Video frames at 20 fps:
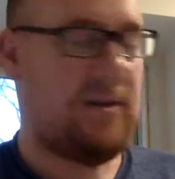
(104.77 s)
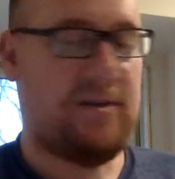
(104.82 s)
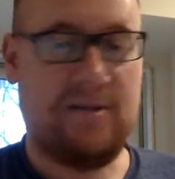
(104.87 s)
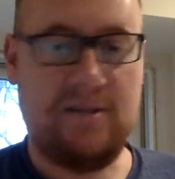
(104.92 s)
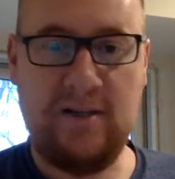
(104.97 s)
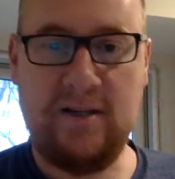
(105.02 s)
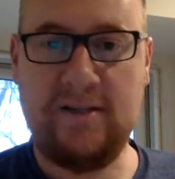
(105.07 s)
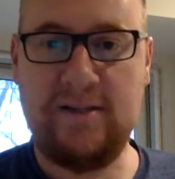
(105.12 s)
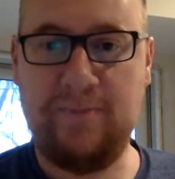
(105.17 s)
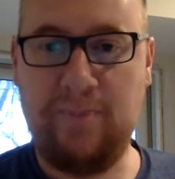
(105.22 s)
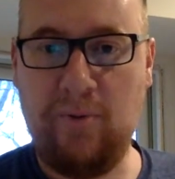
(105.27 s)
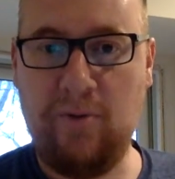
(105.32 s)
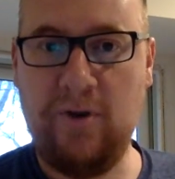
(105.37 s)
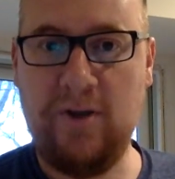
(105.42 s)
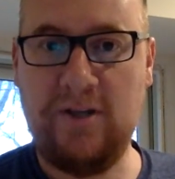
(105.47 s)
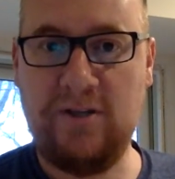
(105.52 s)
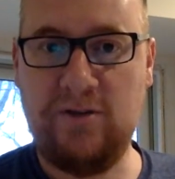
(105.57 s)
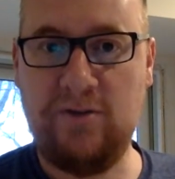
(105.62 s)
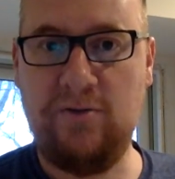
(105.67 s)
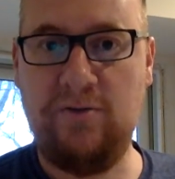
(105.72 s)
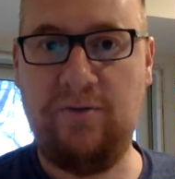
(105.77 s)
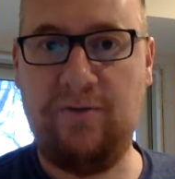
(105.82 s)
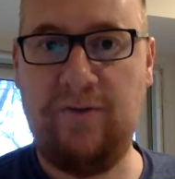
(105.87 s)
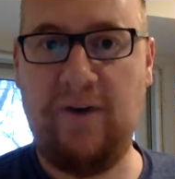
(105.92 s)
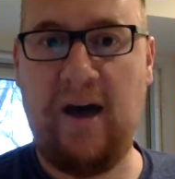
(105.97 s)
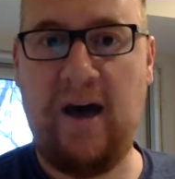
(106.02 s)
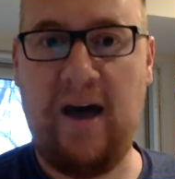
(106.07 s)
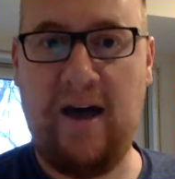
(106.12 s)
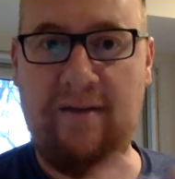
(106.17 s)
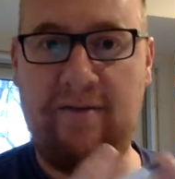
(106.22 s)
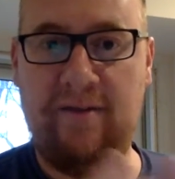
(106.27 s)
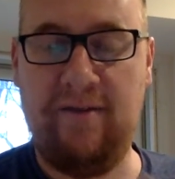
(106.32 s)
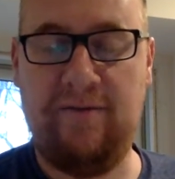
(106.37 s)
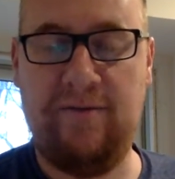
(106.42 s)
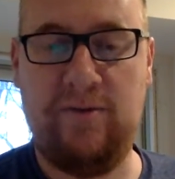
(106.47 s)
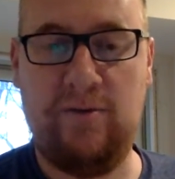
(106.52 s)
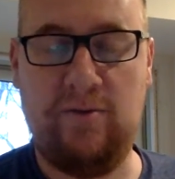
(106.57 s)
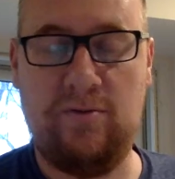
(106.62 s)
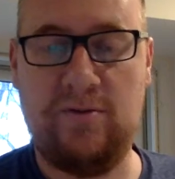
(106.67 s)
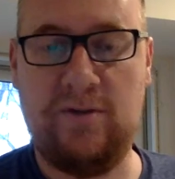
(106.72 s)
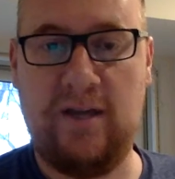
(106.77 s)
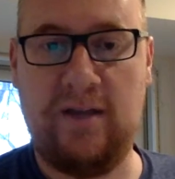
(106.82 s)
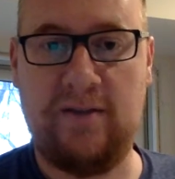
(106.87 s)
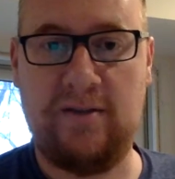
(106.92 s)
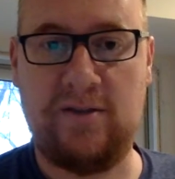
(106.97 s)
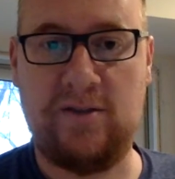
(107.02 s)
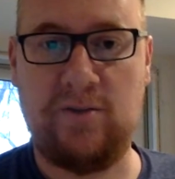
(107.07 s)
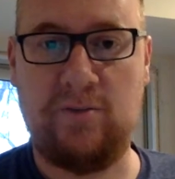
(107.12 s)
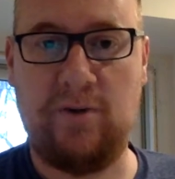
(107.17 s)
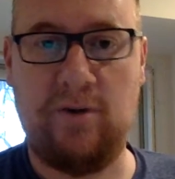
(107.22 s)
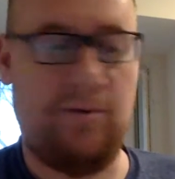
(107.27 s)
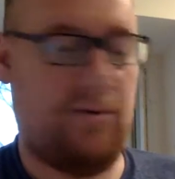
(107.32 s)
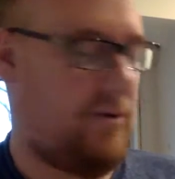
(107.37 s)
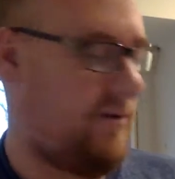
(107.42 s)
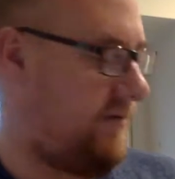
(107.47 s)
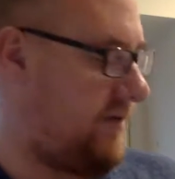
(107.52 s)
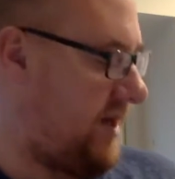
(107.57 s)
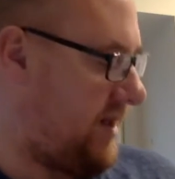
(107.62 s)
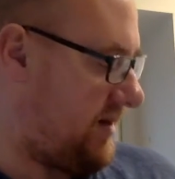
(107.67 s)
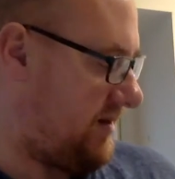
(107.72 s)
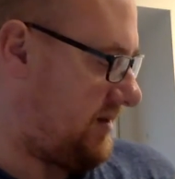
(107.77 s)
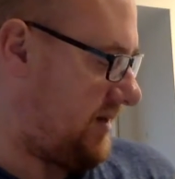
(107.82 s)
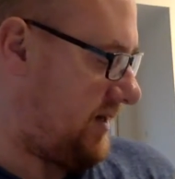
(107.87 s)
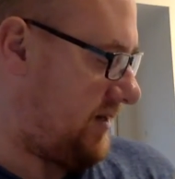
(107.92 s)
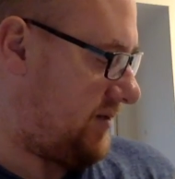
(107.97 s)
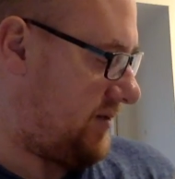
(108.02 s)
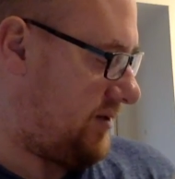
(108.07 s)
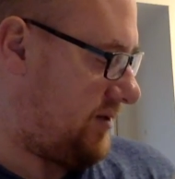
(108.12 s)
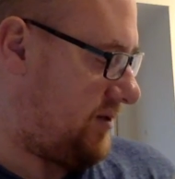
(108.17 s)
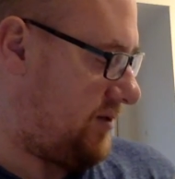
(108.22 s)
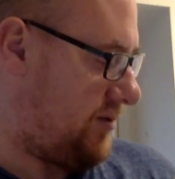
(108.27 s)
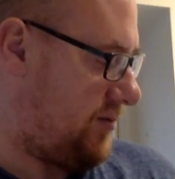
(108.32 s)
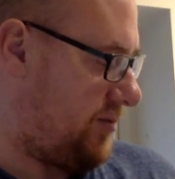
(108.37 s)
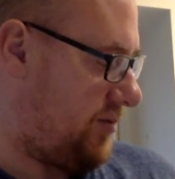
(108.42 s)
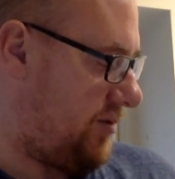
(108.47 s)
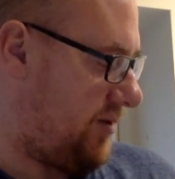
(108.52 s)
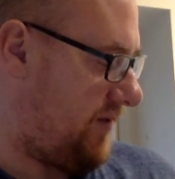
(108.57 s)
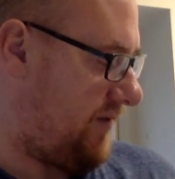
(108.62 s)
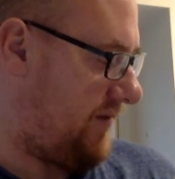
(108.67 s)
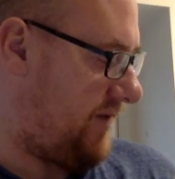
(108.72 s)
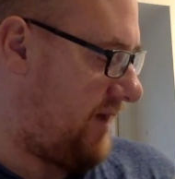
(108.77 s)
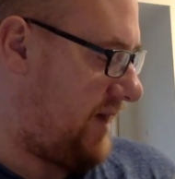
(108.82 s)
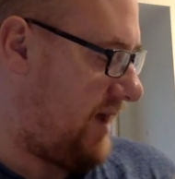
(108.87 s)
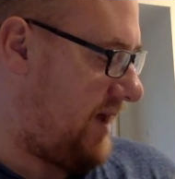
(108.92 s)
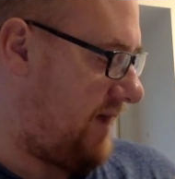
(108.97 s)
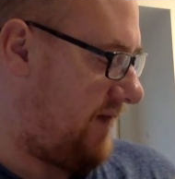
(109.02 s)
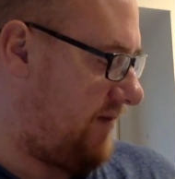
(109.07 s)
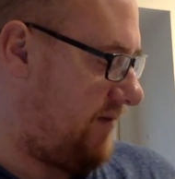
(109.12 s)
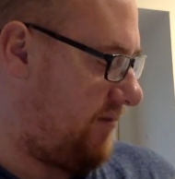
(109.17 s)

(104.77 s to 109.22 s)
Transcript: 6.25, if you take the square root of that, is actually 2.5.